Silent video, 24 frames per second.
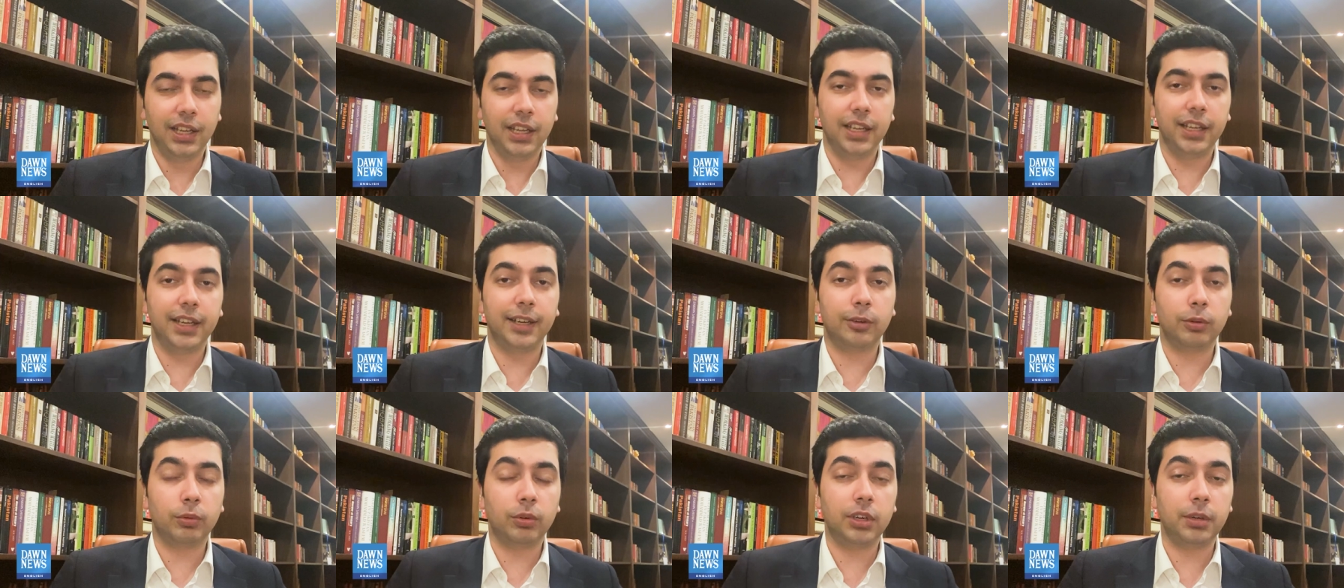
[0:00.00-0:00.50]

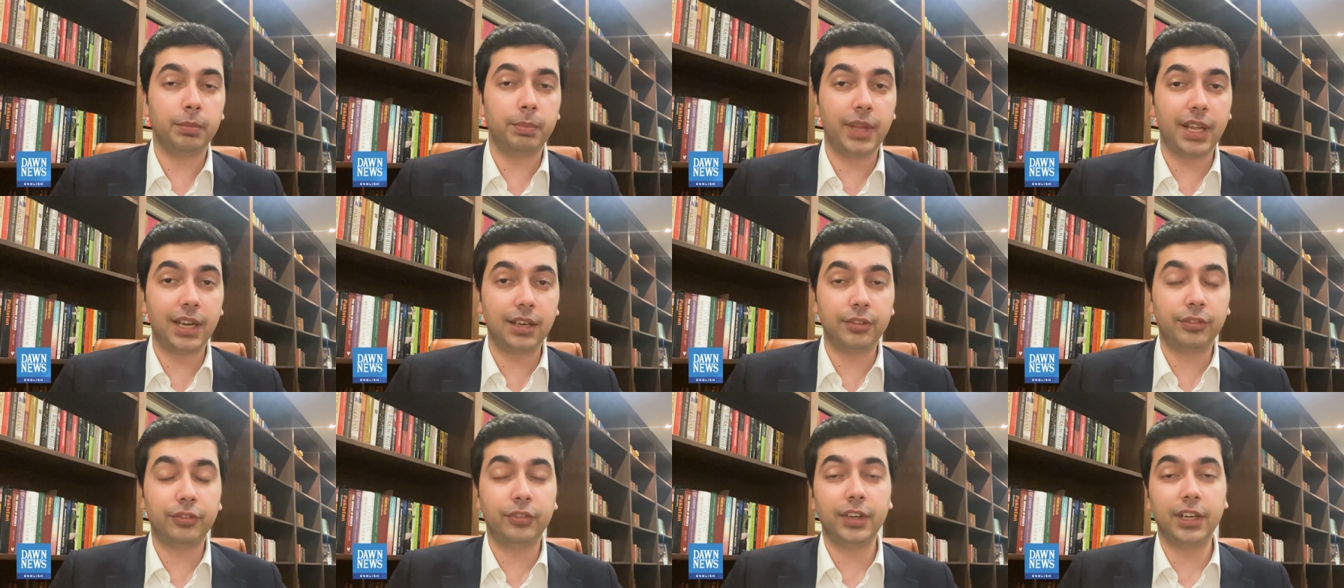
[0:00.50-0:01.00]
it would
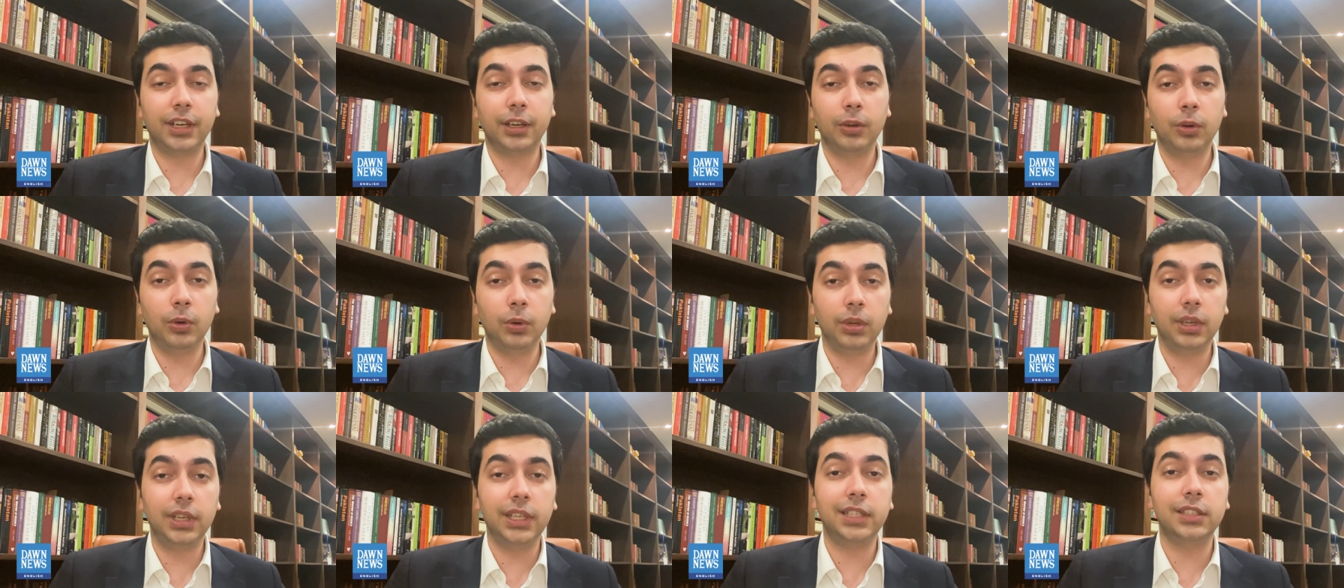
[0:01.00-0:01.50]
benefit
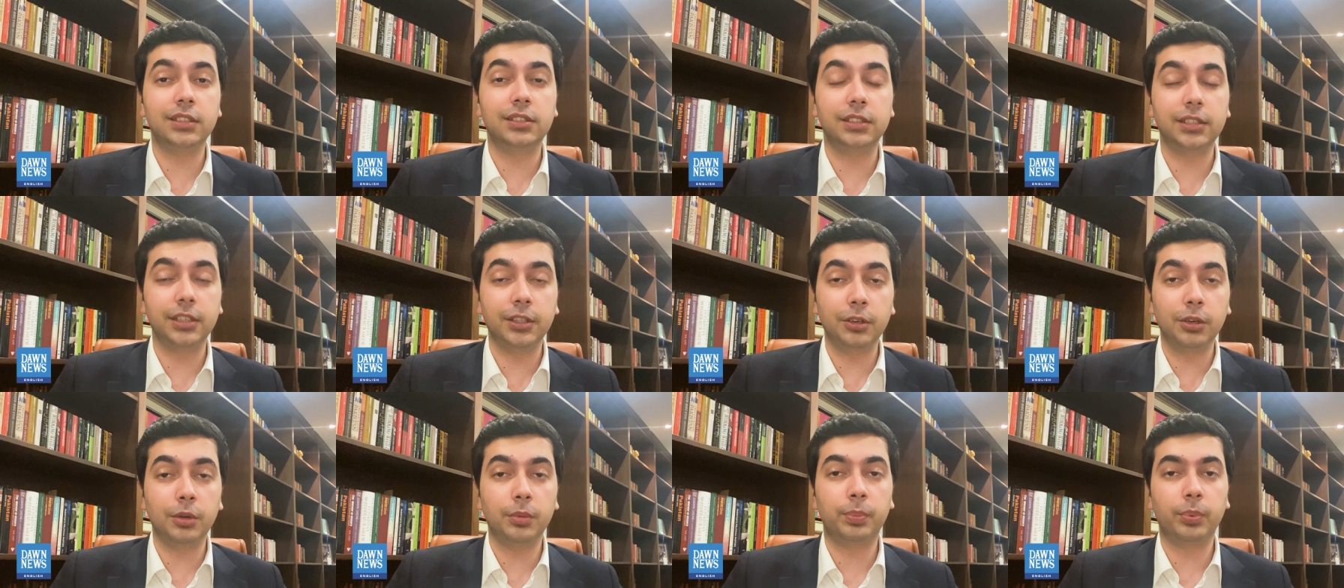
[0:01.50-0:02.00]
only
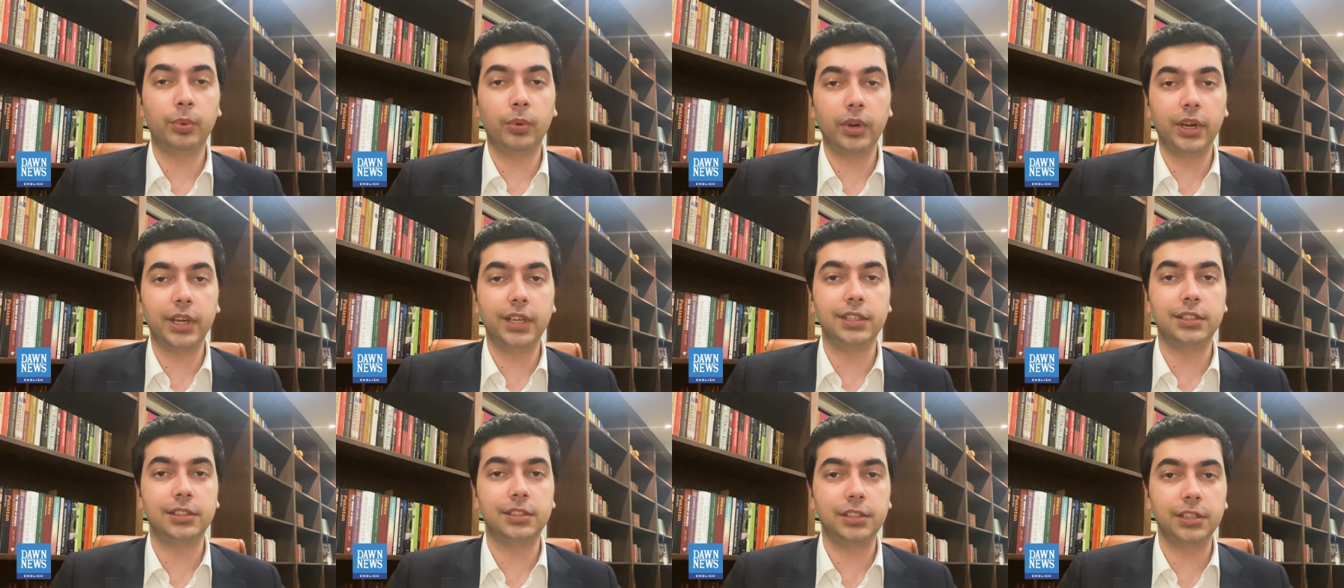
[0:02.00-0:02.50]

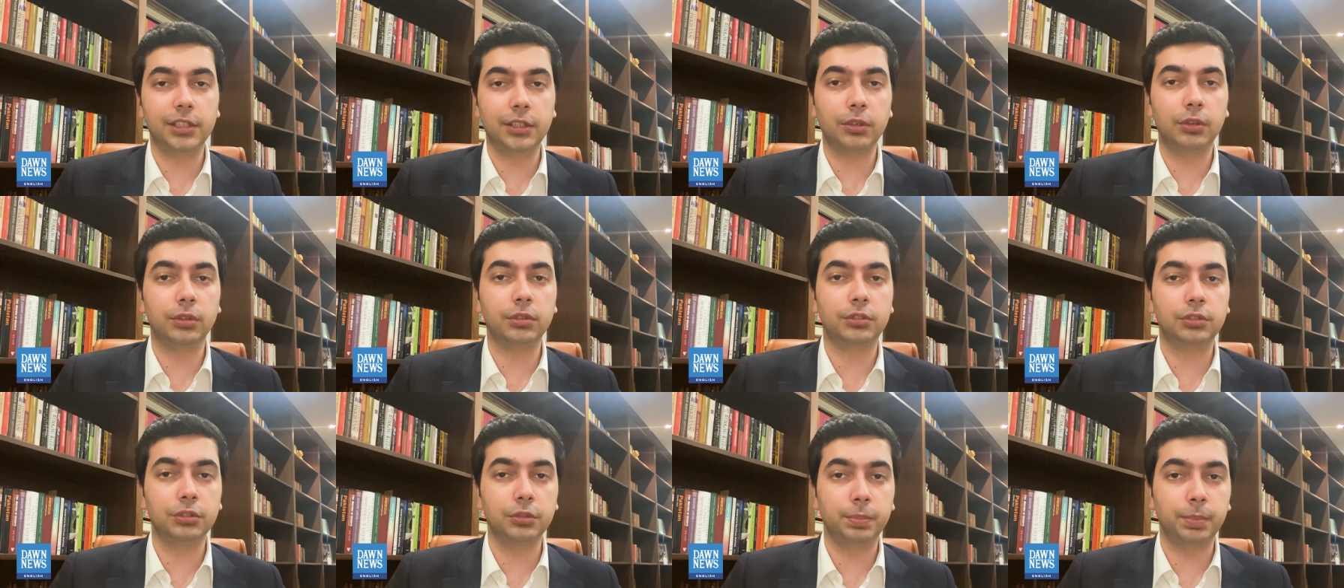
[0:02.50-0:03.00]

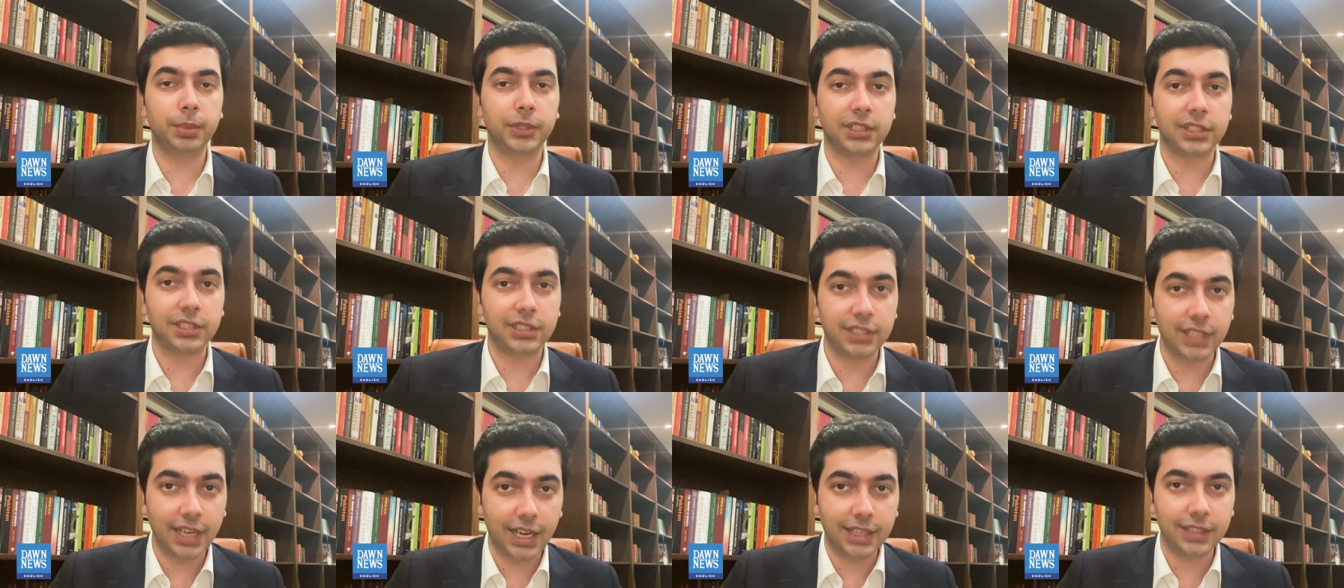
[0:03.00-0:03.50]

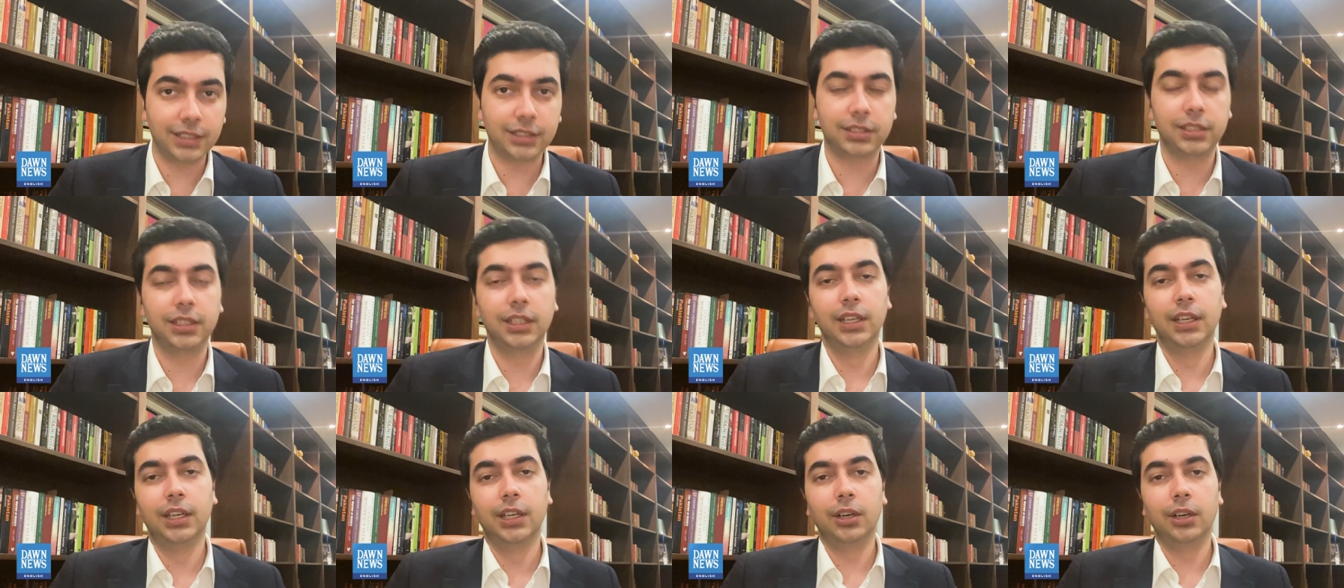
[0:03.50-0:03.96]
0.02%